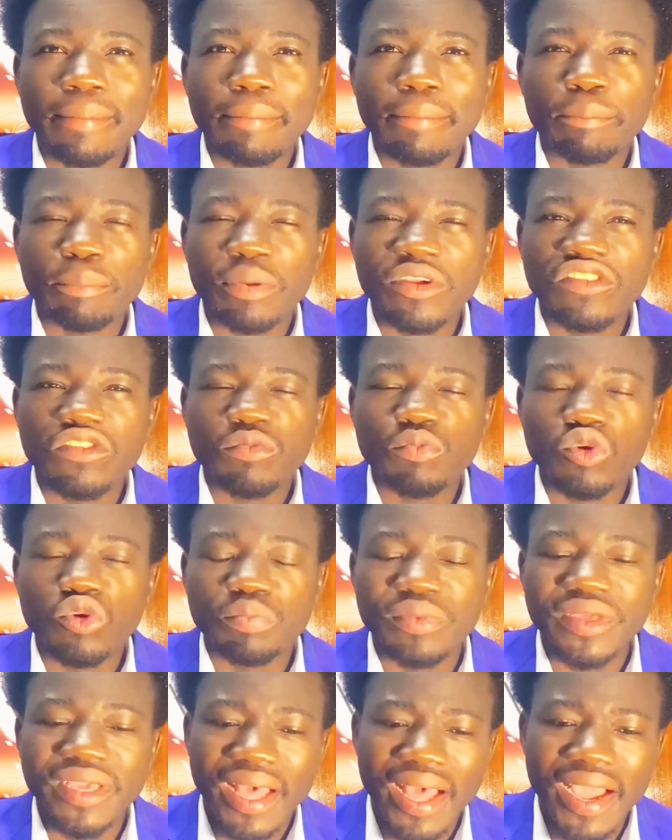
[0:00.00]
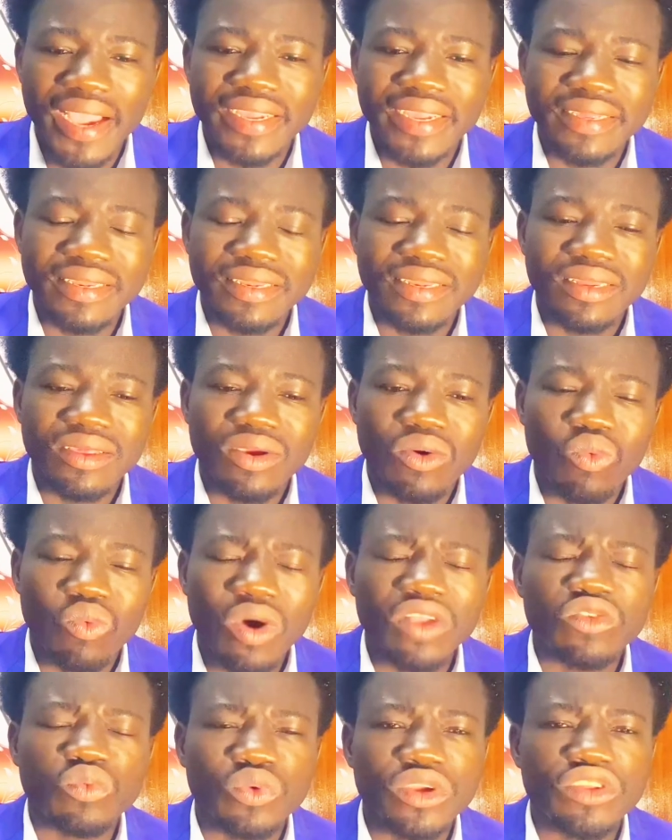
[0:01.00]
principle behind
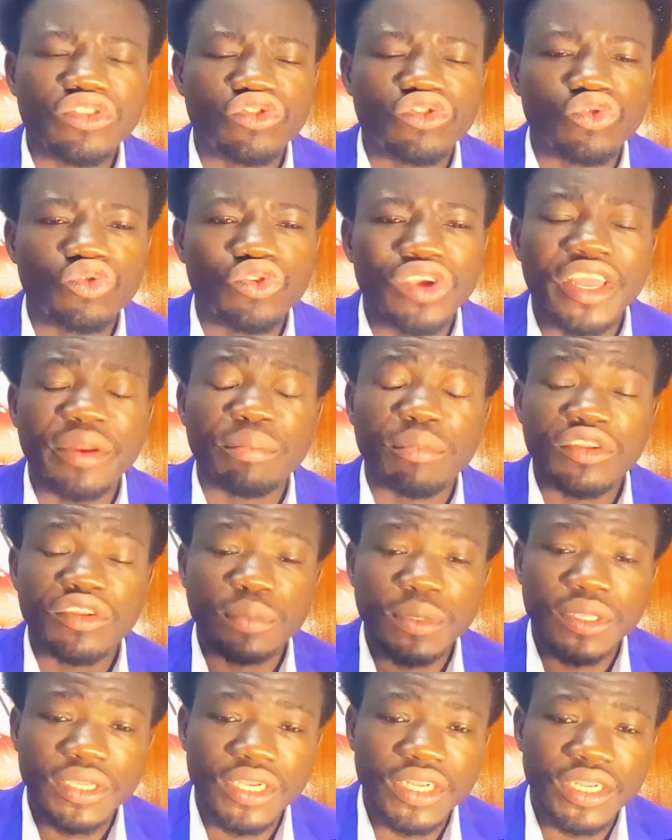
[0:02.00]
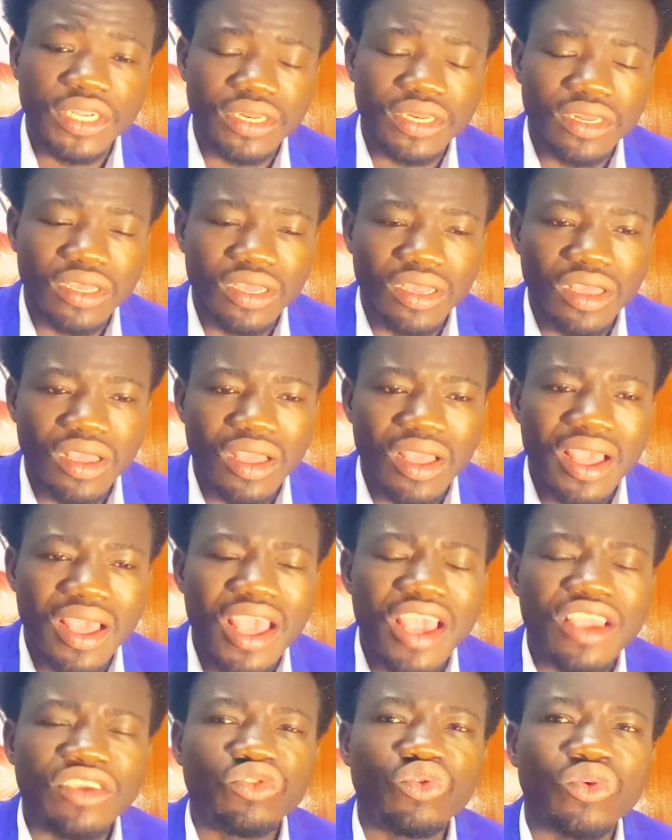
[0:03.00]
what we do in multiplication,
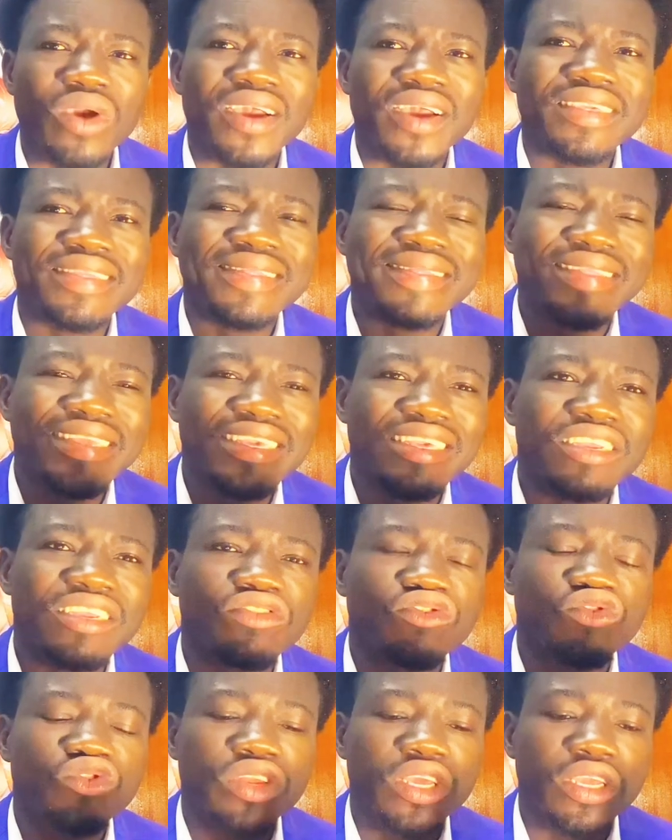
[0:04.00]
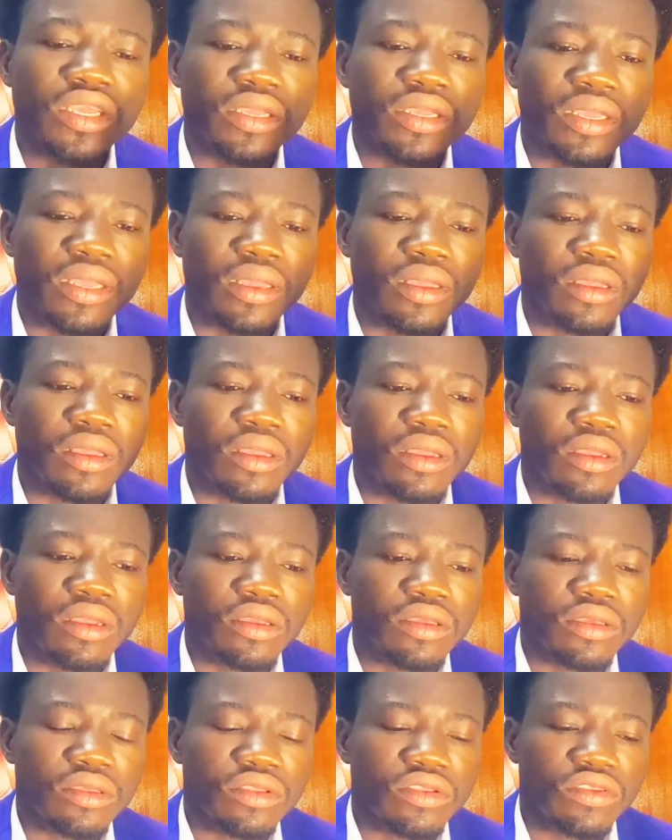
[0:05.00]
and you can teach it to the
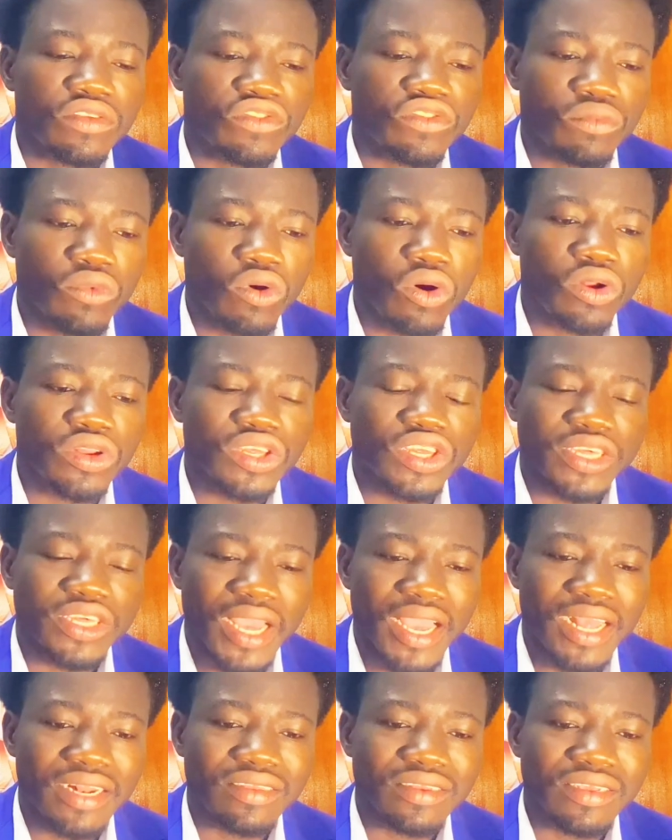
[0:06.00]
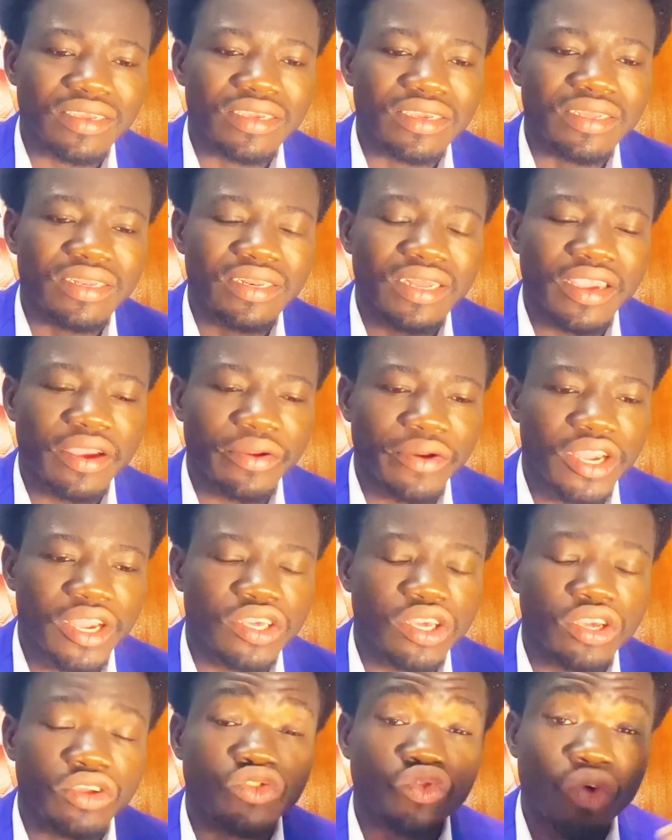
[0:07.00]
small child in the crèche
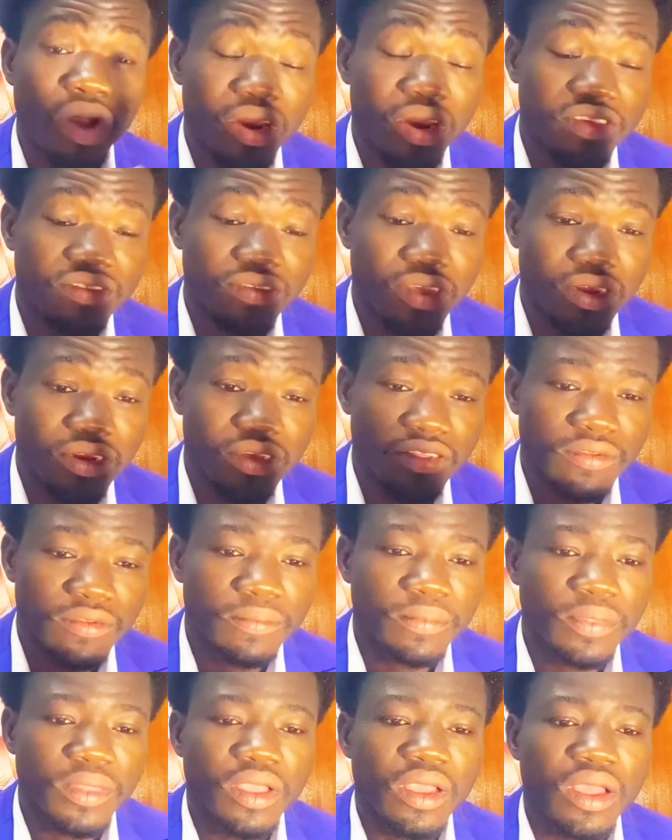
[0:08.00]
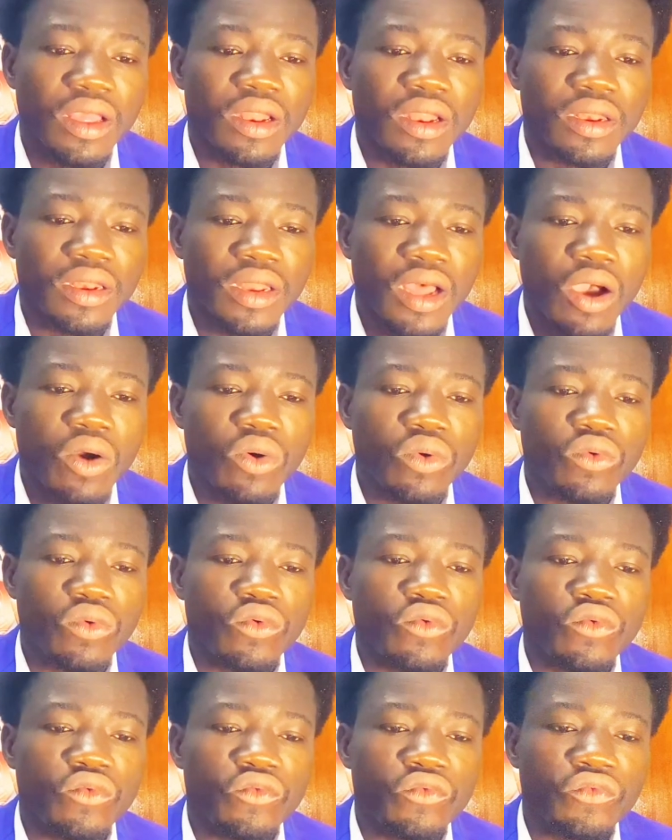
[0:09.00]
to understand it. Now
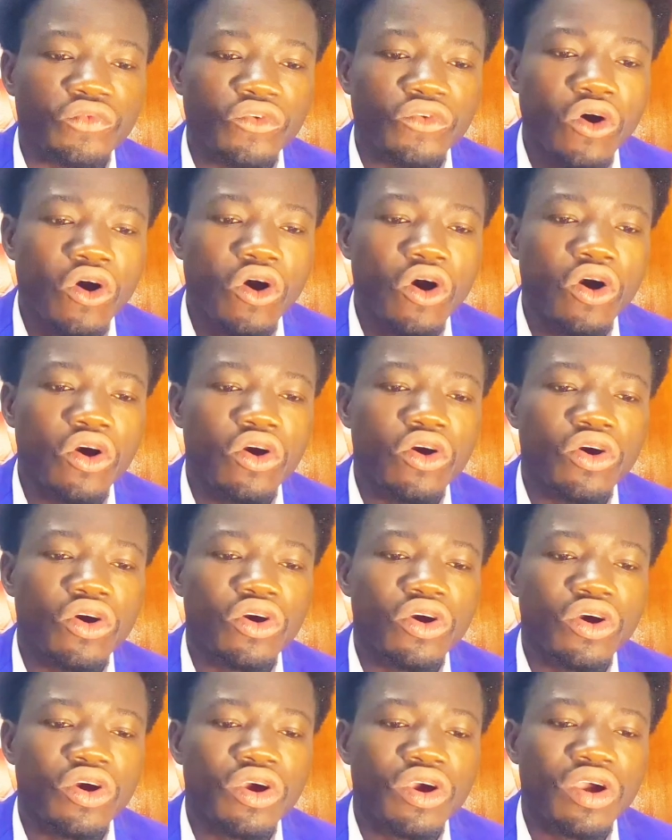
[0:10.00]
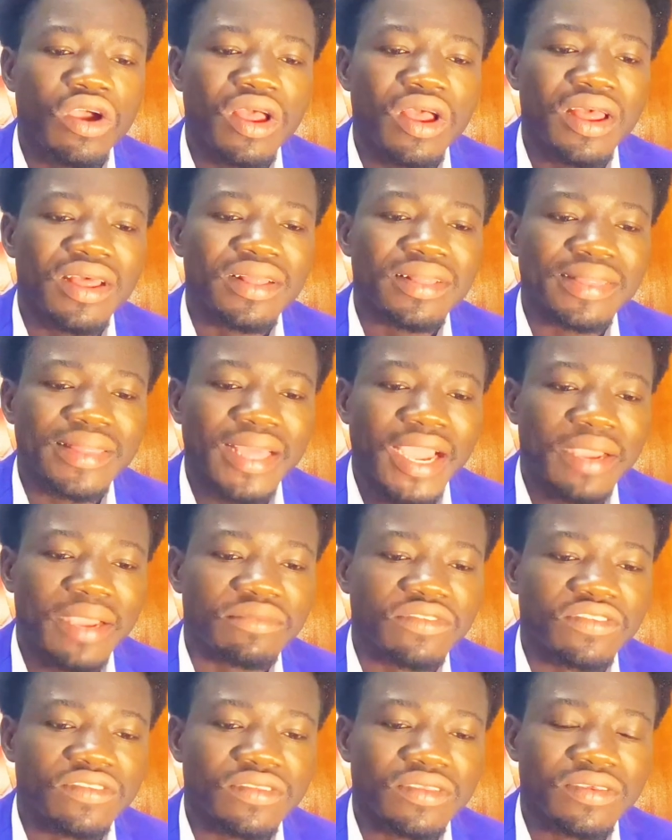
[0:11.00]
4
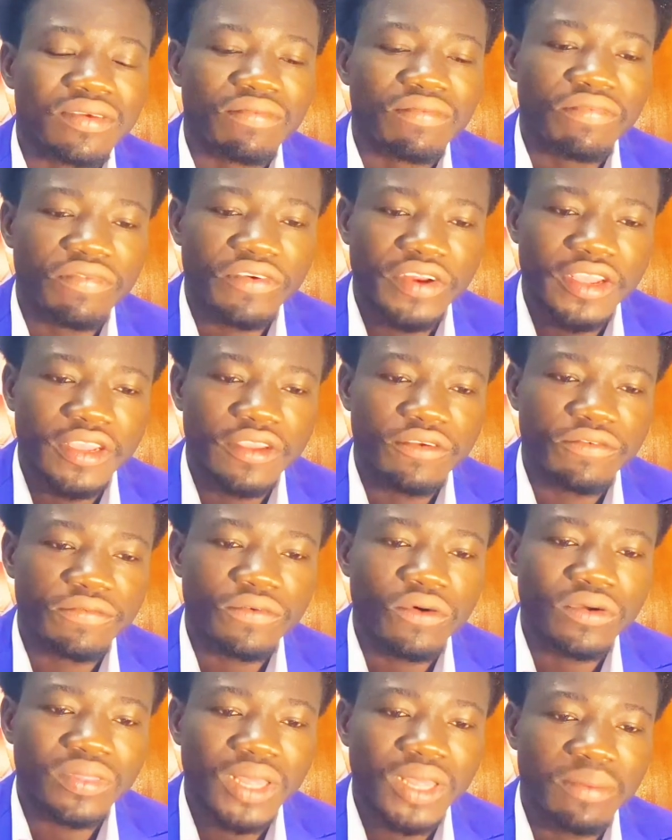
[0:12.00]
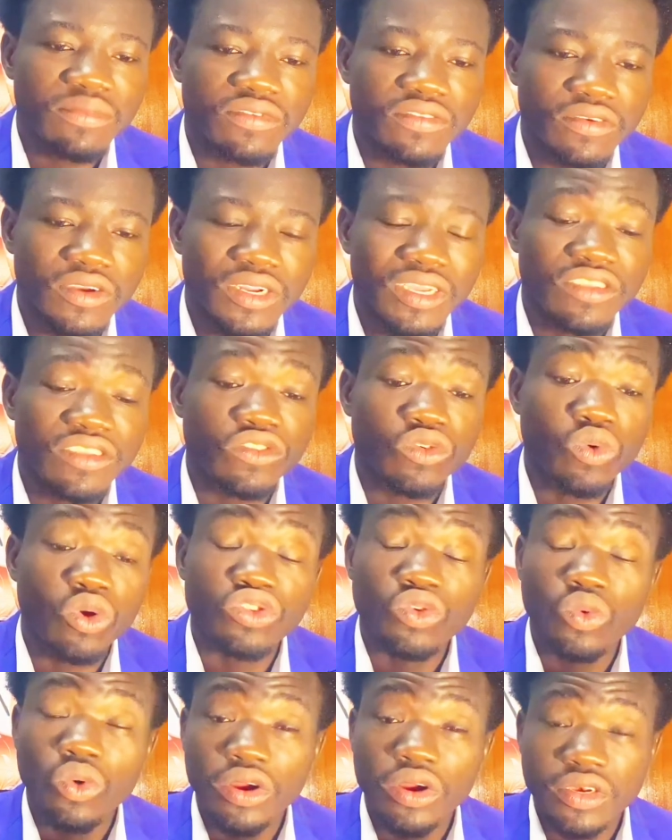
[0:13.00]
times 3 is equal
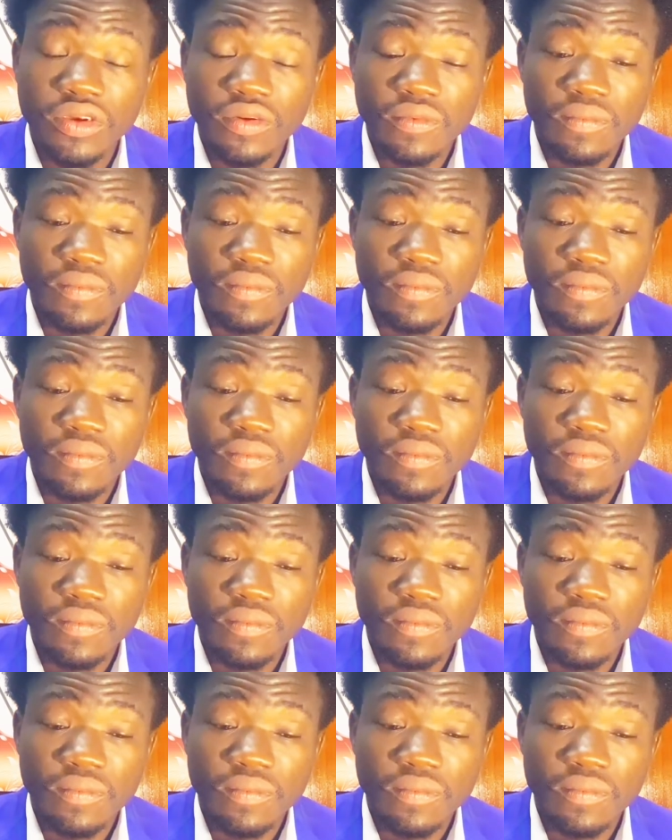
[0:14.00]
to what?